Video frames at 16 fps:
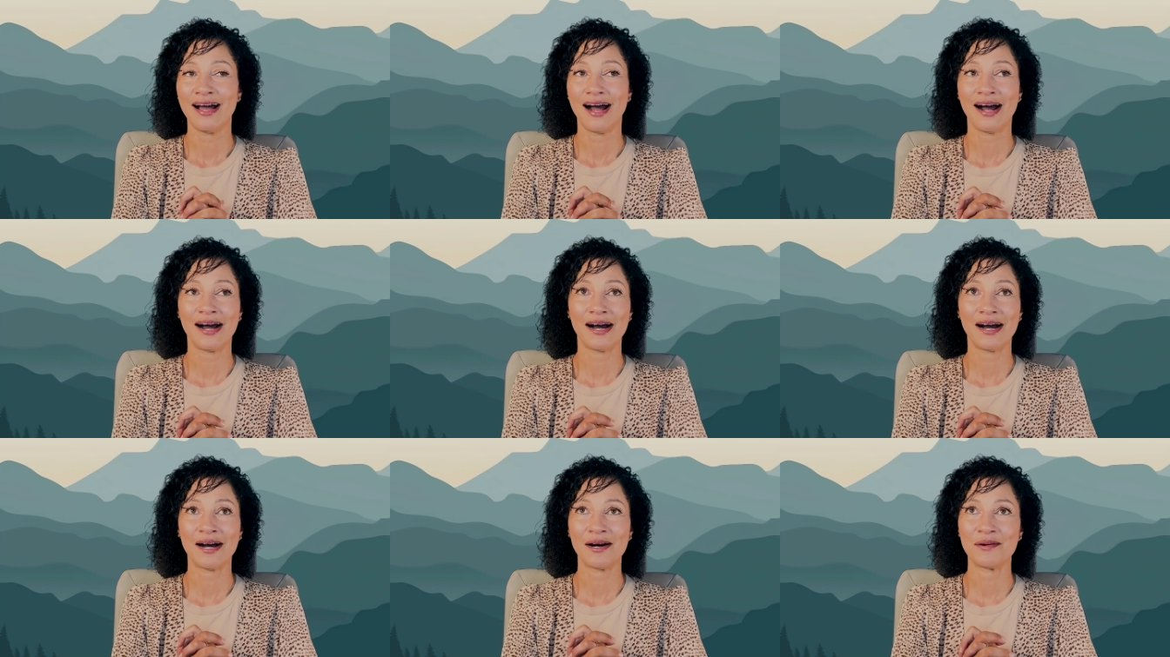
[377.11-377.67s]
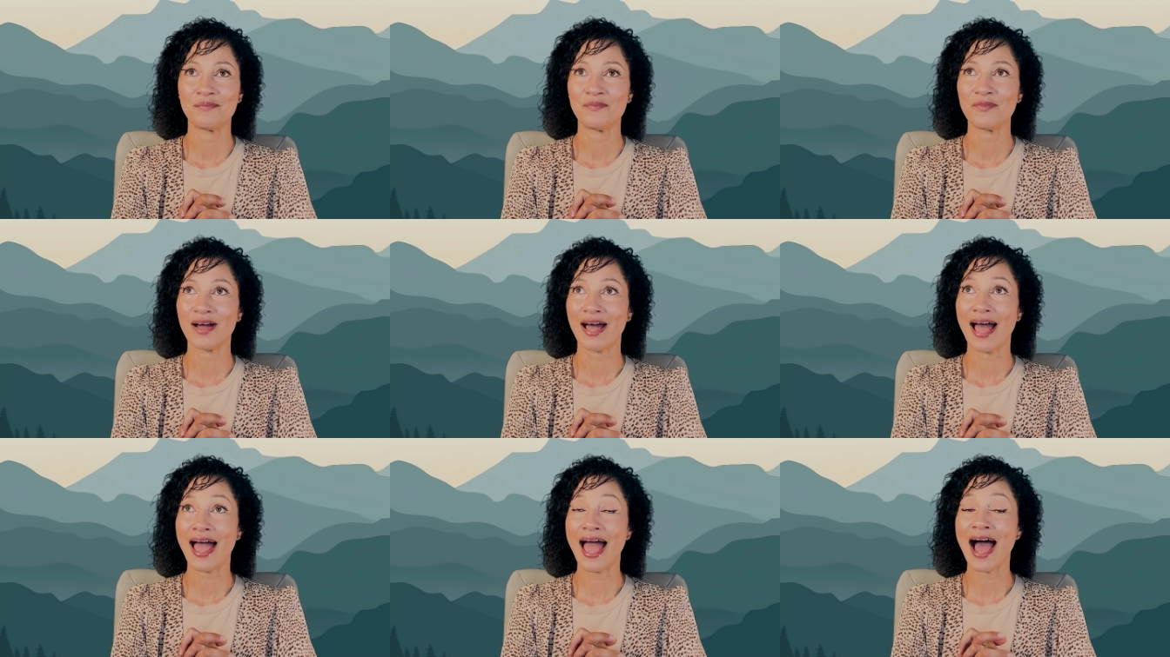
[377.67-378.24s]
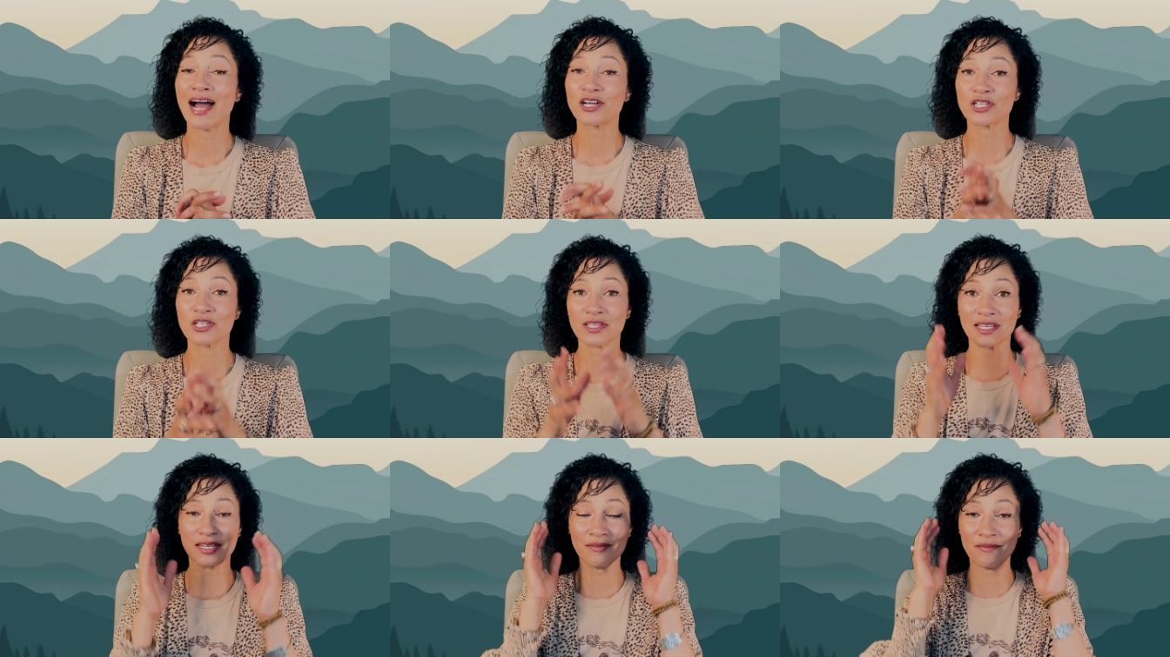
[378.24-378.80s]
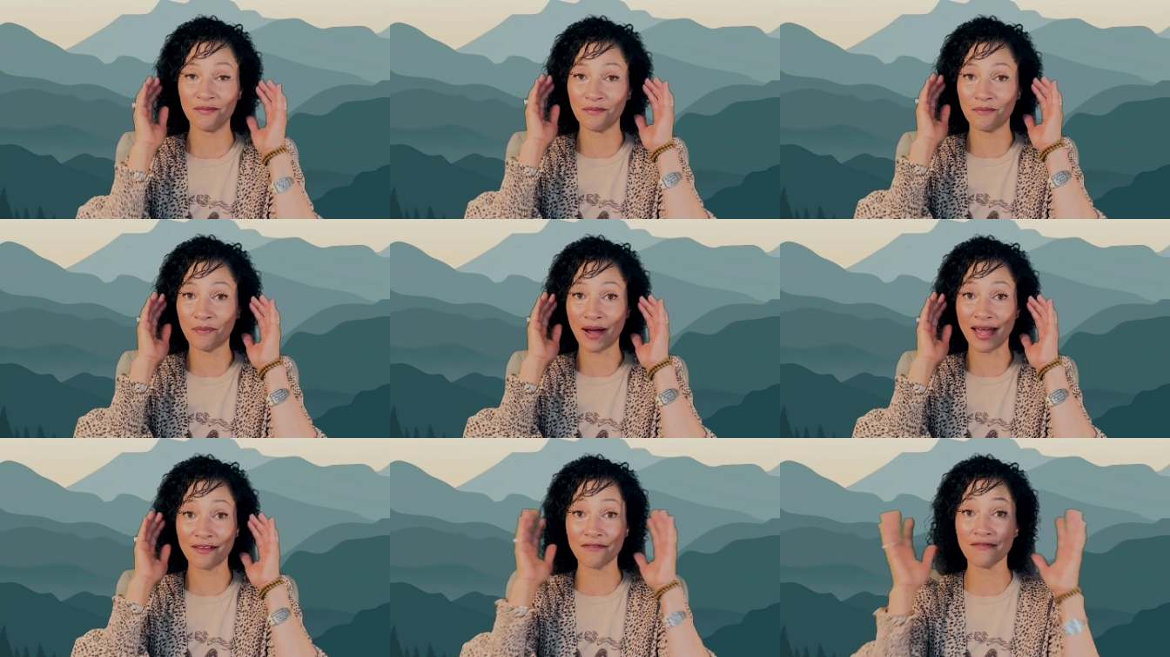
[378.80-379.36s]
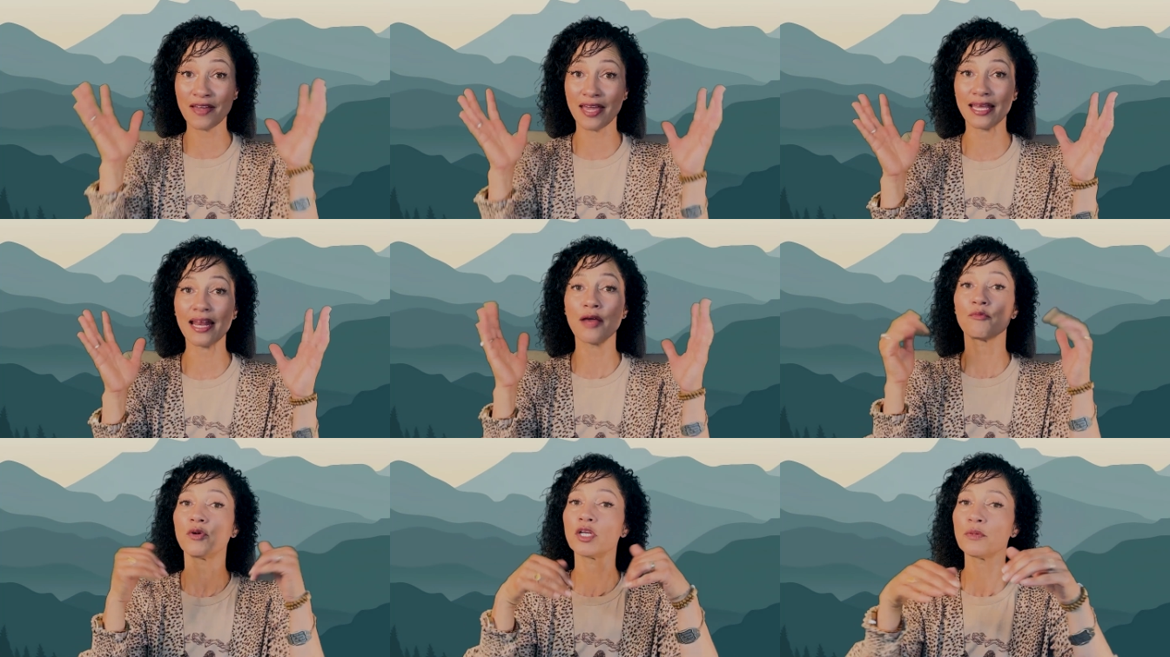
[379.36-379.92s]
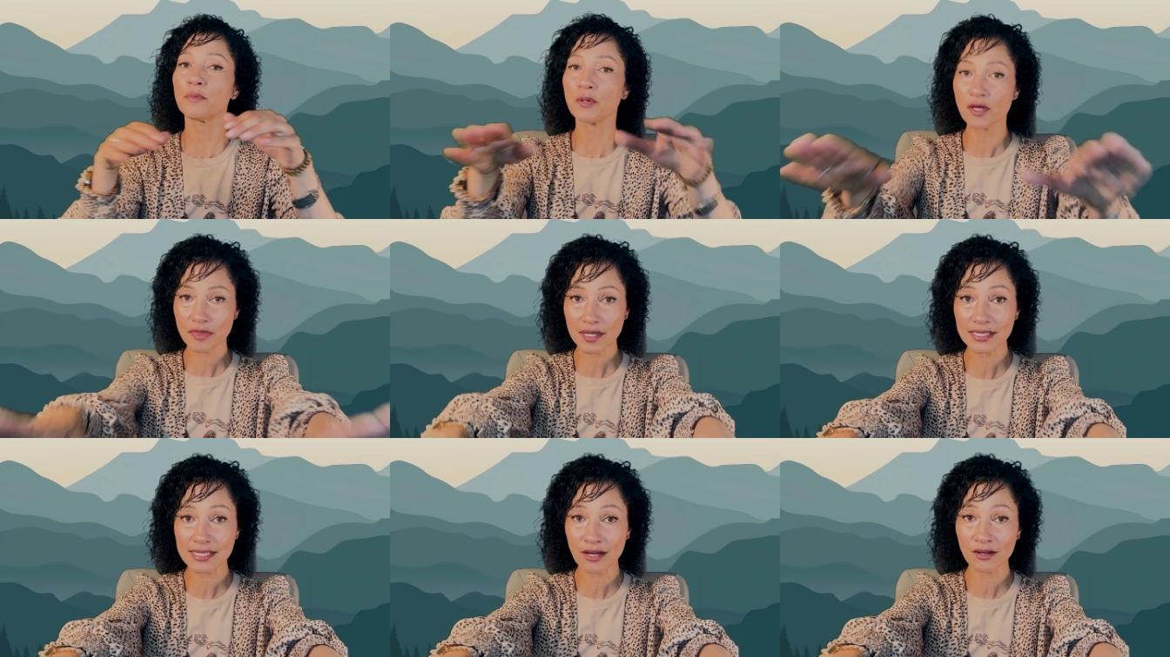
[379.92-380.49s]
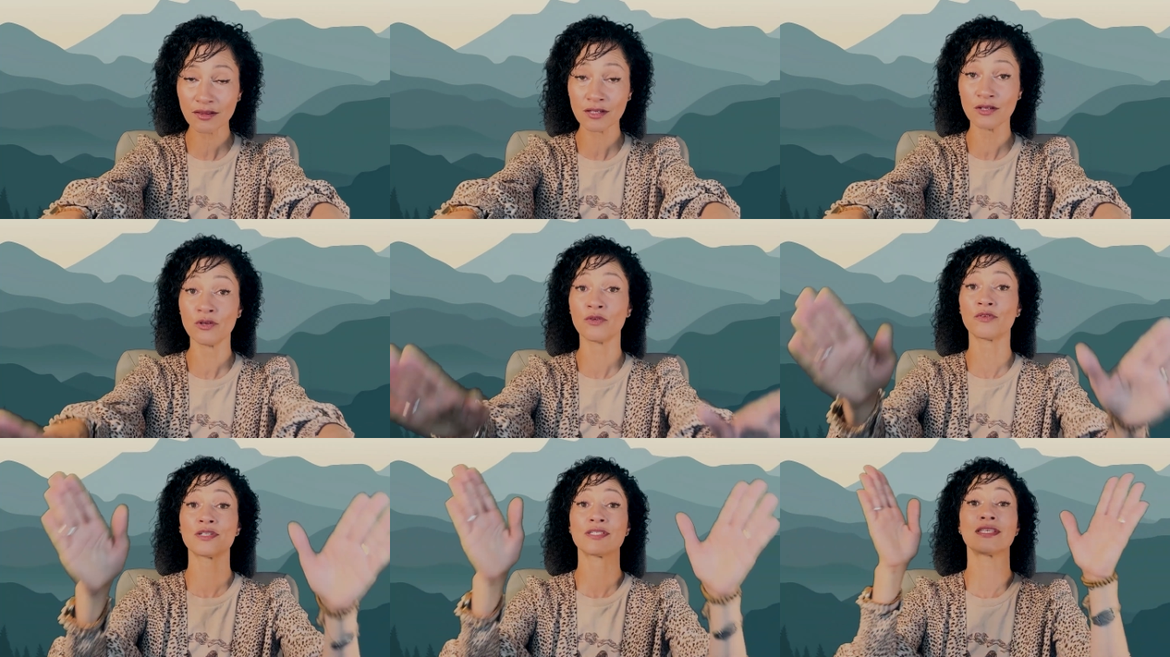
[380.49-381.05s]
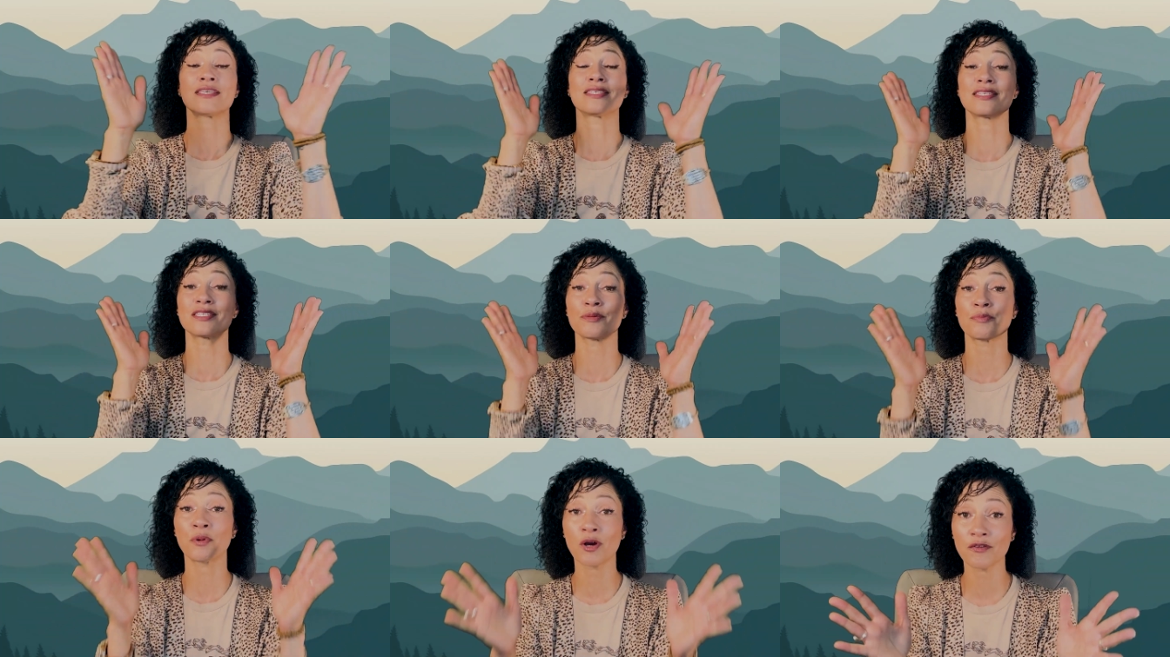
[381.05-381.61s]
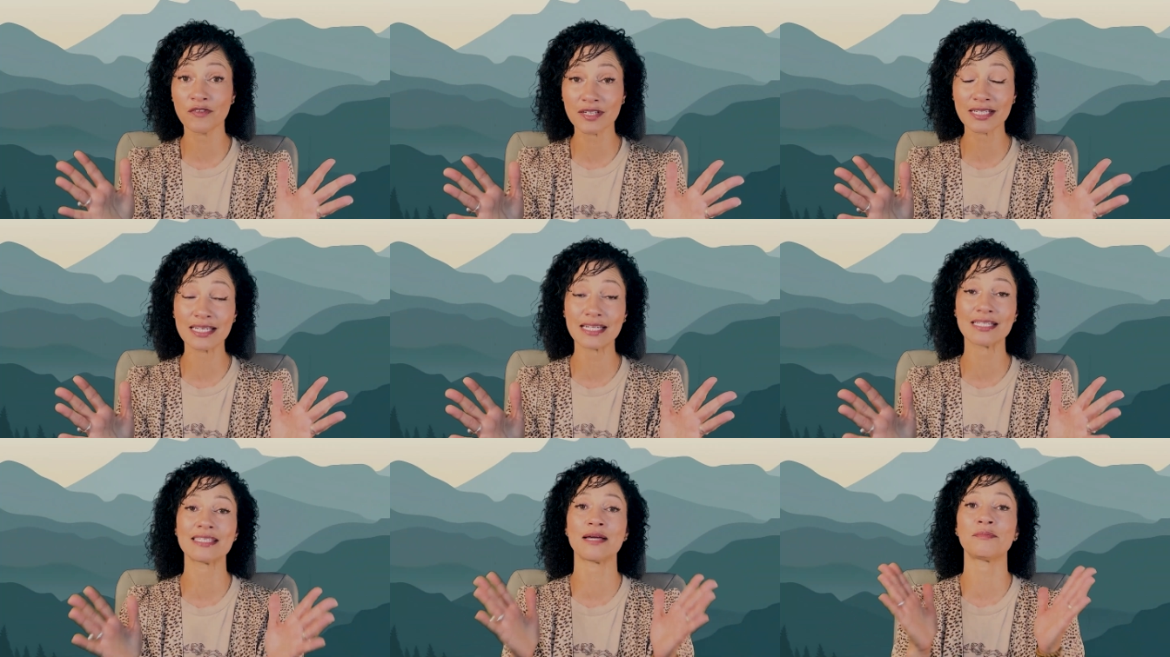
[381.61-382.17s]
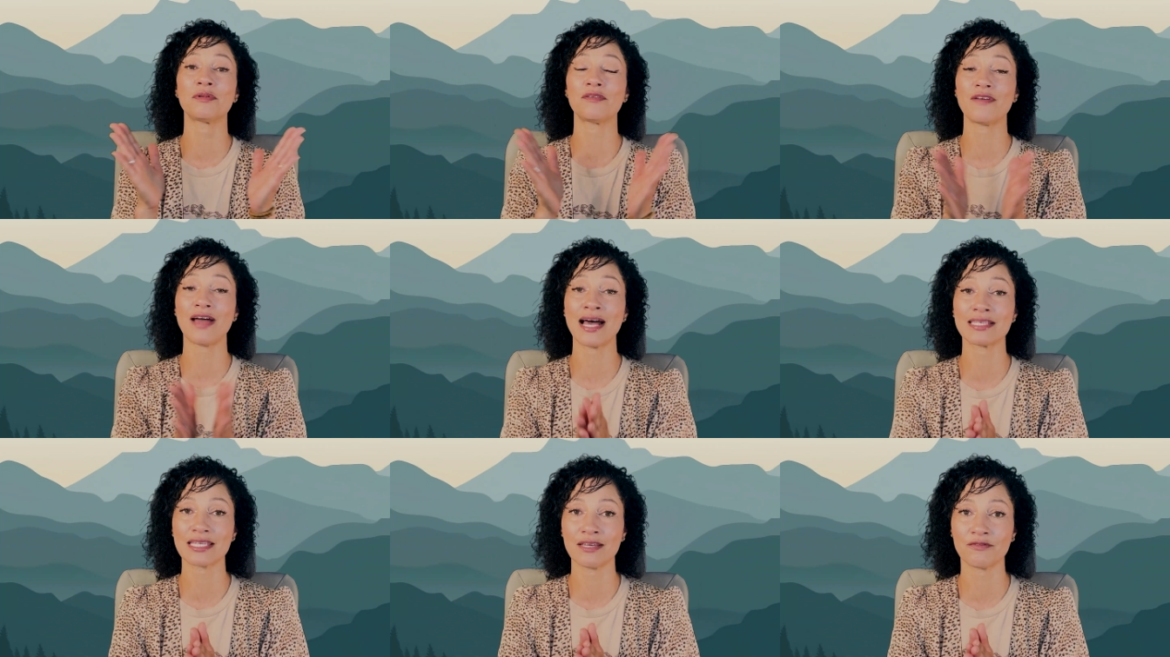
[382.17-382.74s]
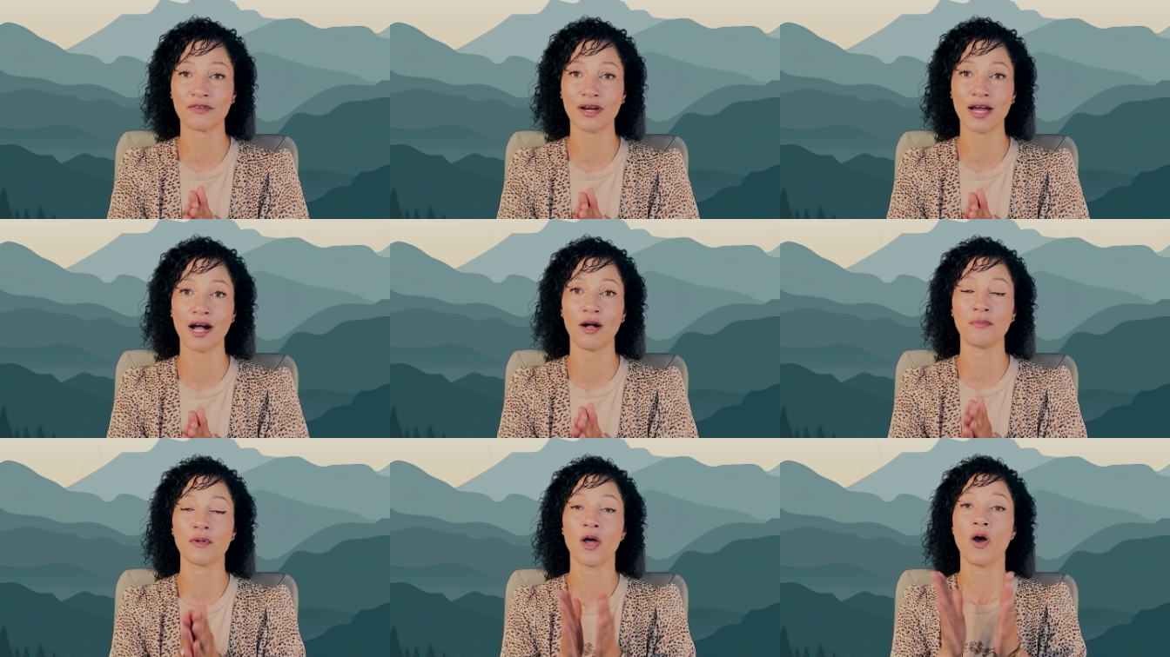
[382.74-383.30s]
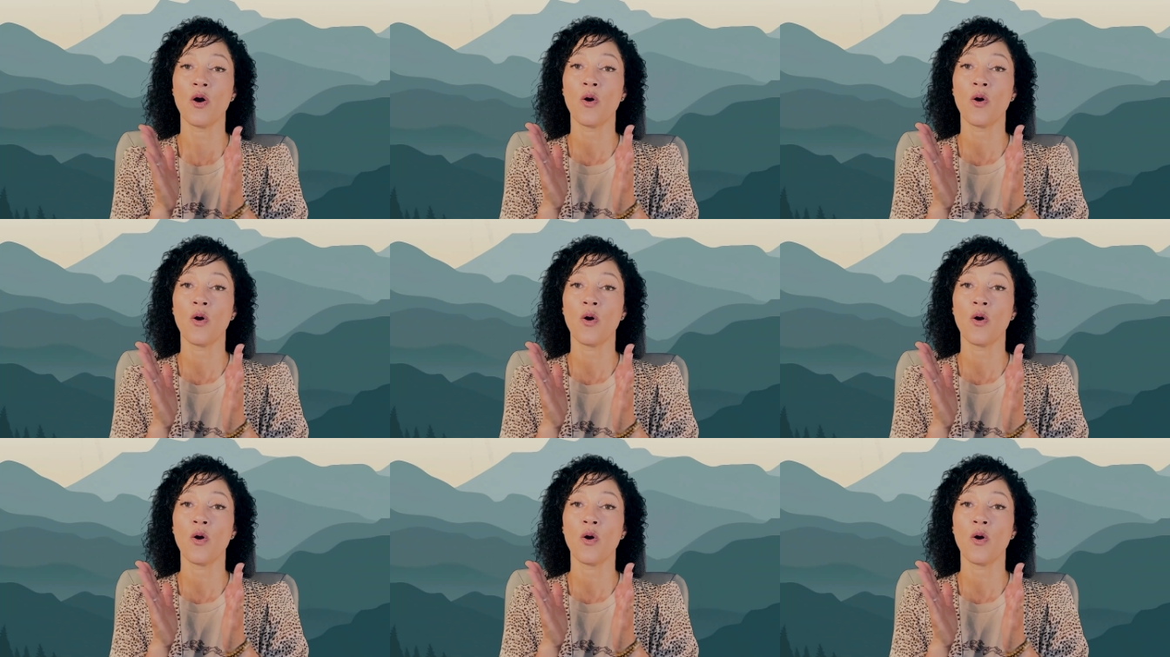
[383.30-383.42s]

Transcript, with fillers: um, actually by fate. And when you put things out in the universe, this is a perfect example of asking for help.